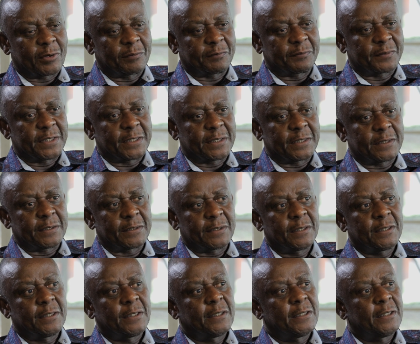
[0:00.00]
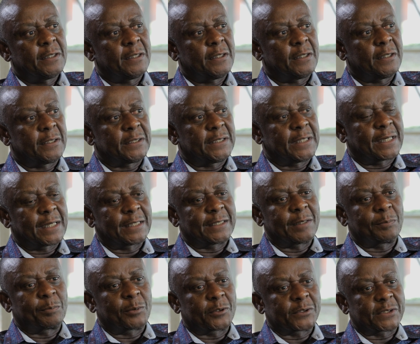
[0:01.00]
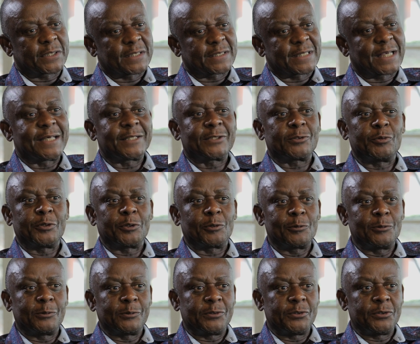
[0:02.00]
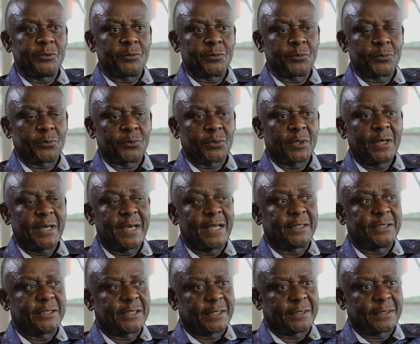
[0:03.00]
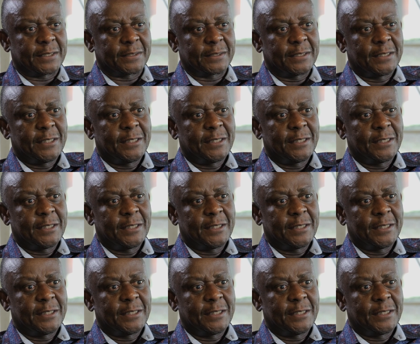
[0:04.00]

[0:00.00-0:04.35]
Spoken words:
of the CADA process has to include youth and gender,